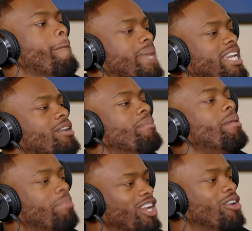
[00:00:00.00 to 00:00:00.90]
Bend them
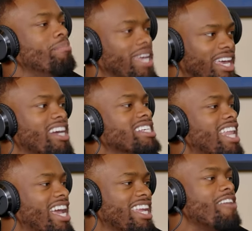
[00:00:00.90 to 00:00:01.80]
up a little bit because,
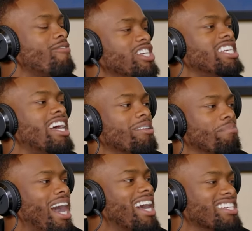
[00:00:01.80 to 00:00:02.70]
like, they fresh out the
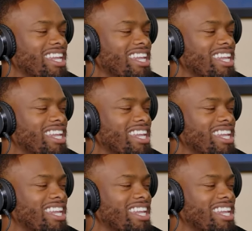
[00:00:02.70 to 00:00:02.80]
box.